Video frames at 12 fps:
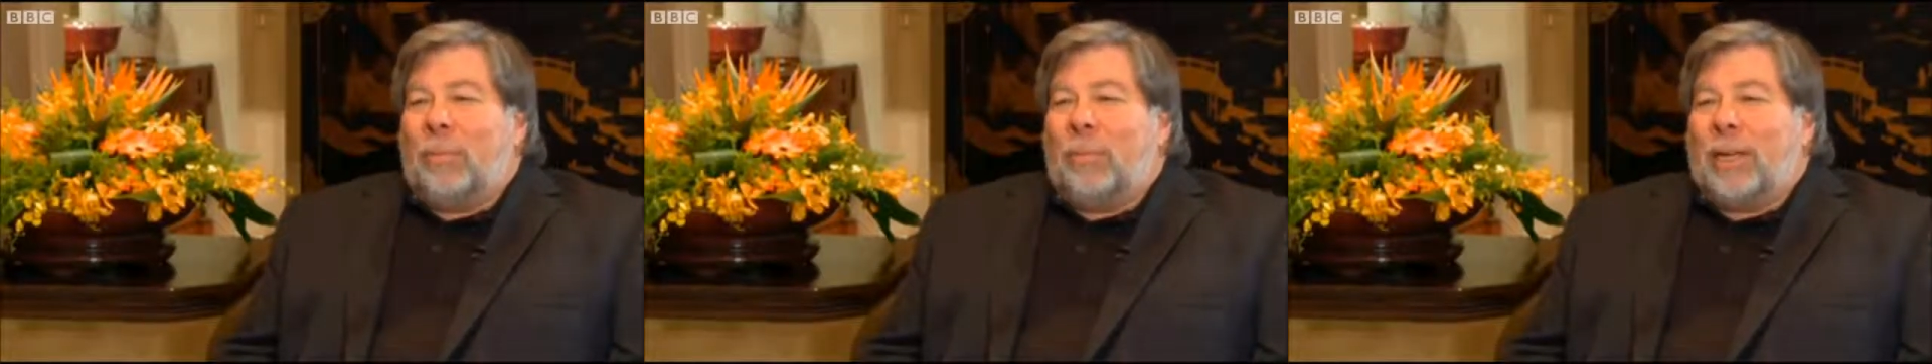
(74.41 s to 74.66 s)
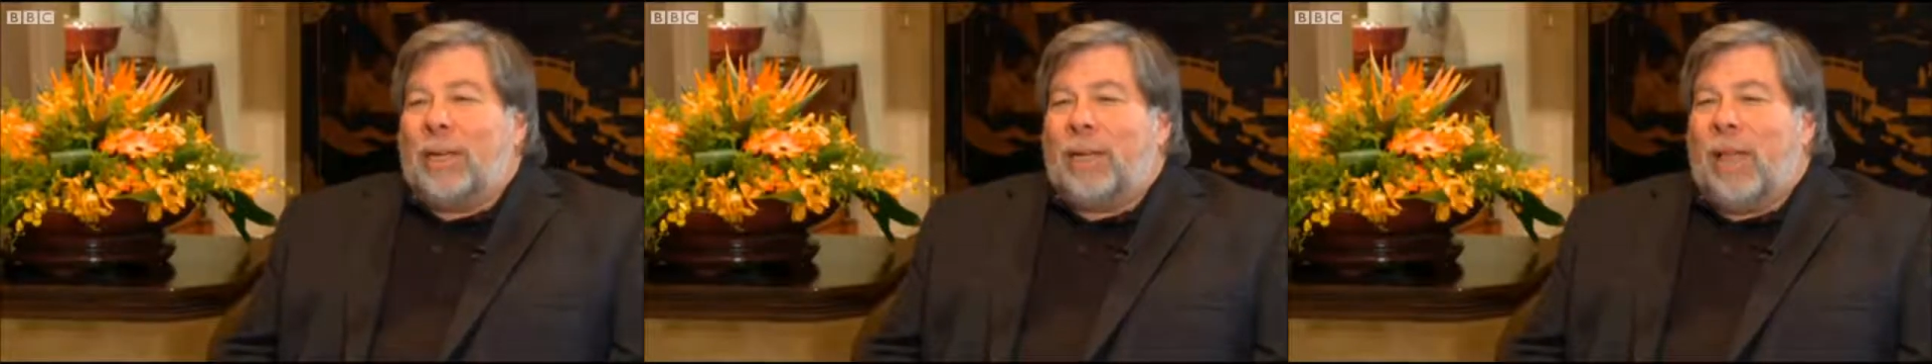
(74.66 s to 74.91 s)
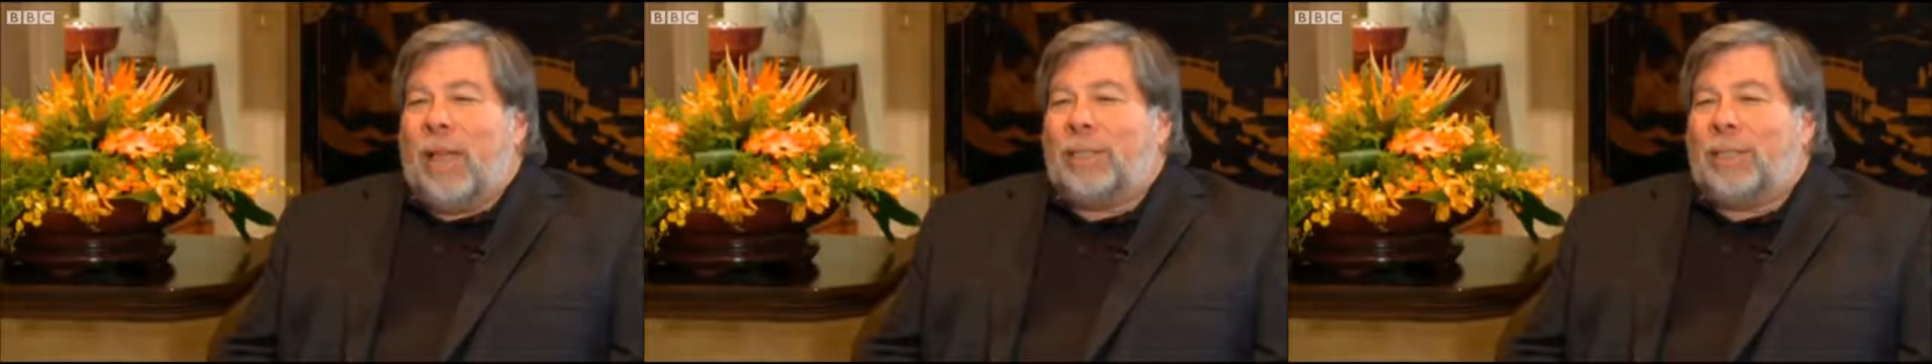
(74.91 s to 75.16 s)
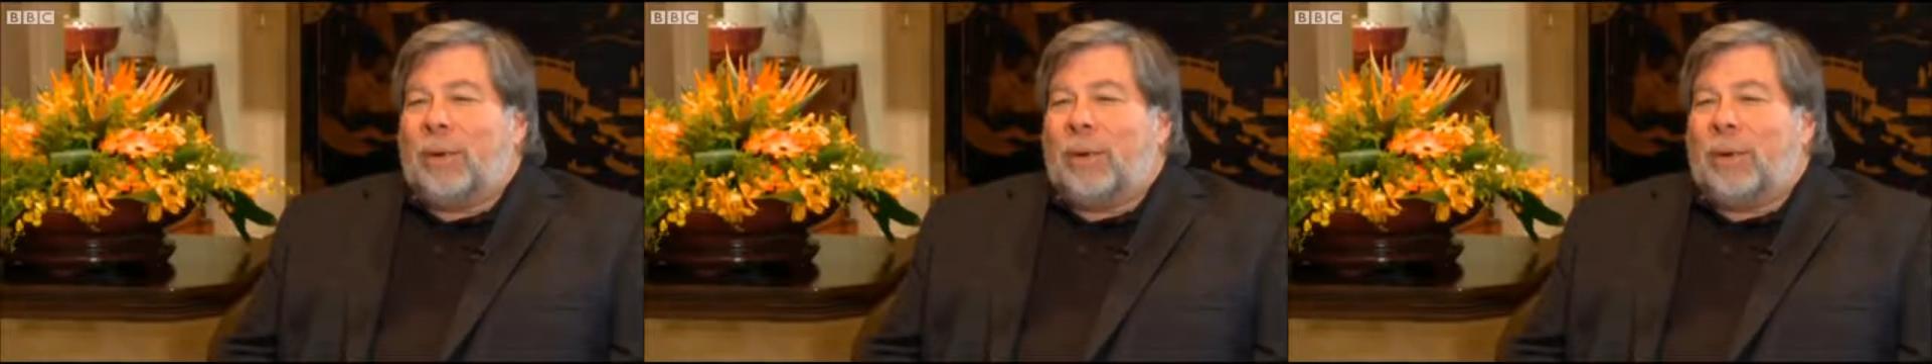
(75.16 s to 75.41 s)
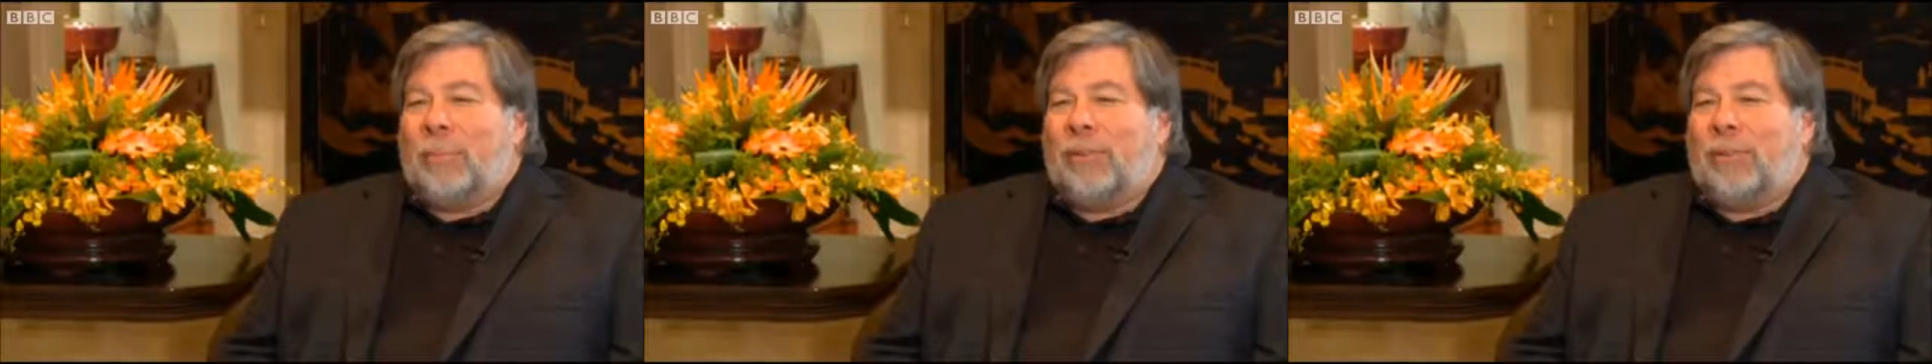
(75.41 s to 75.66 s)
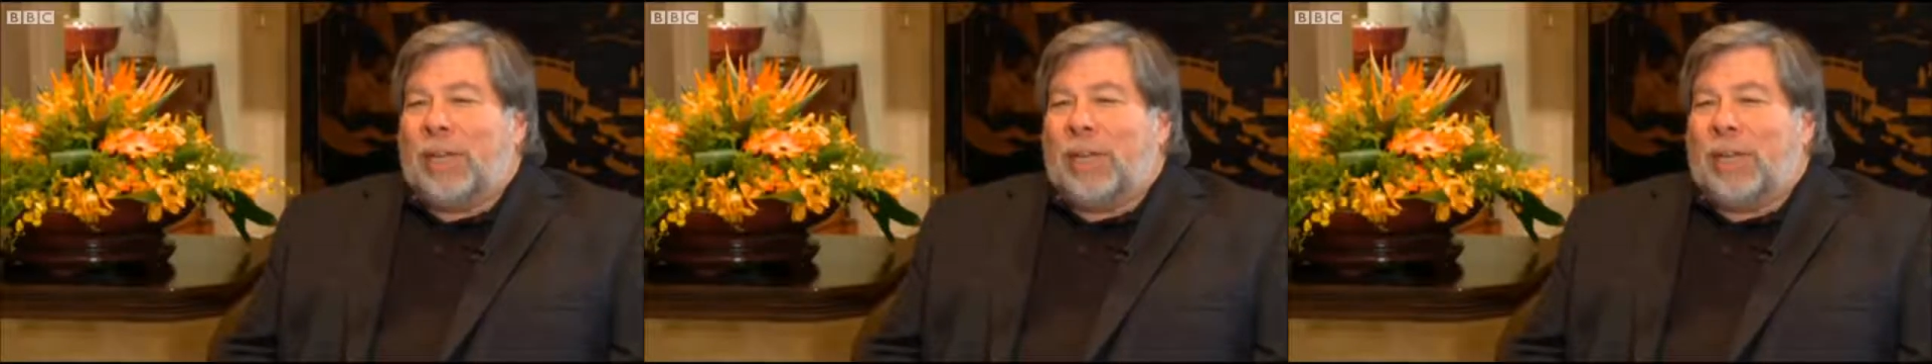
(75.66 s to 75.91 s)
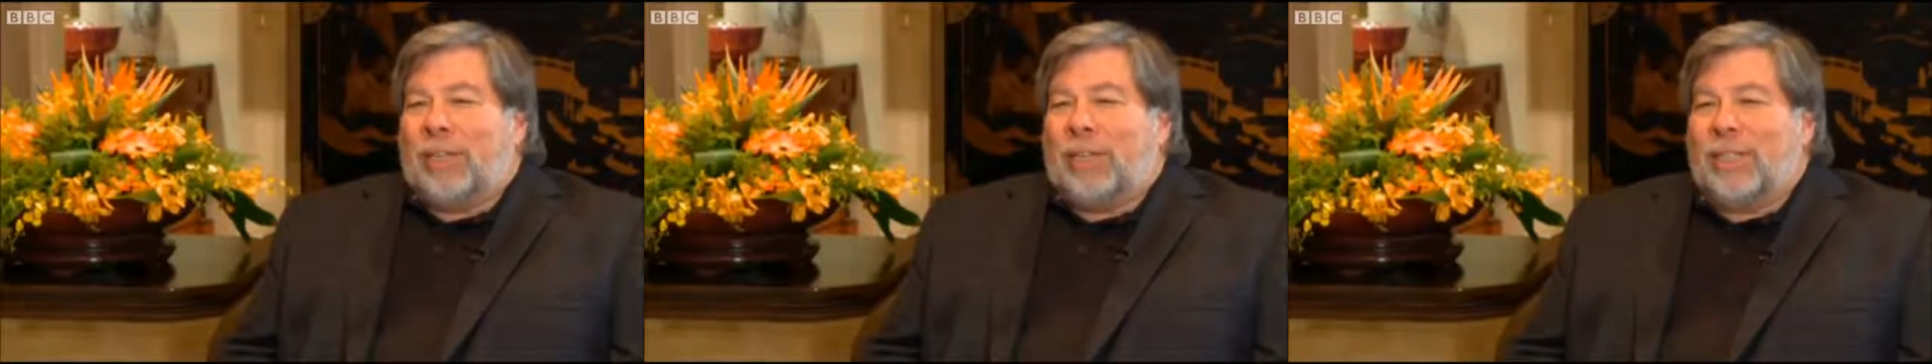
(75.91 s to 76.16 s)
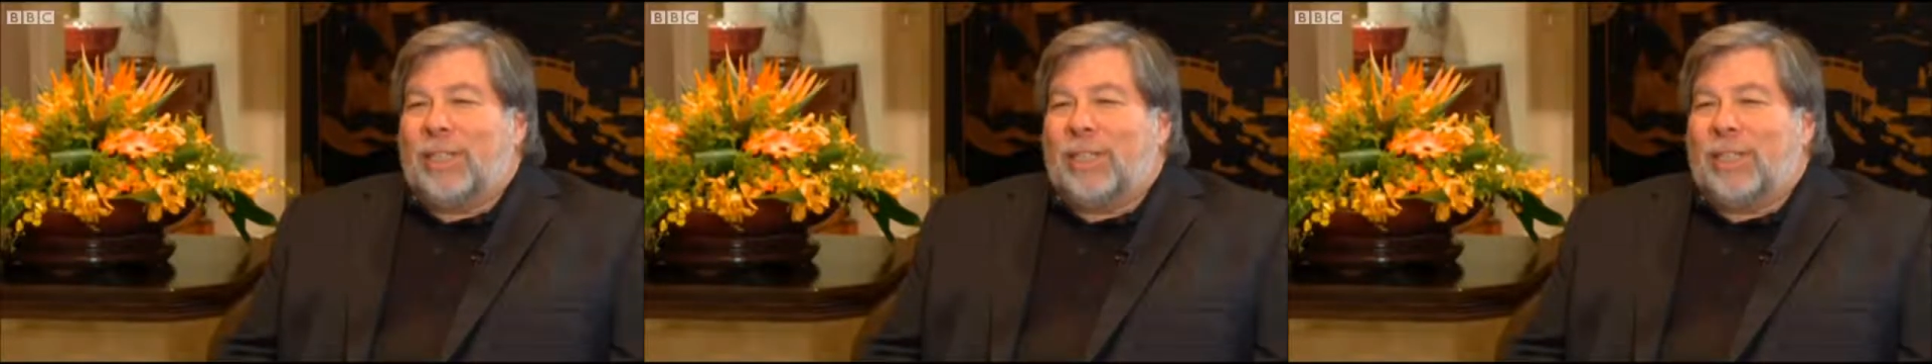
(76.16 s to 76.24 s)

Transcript: mankind don't happen every year.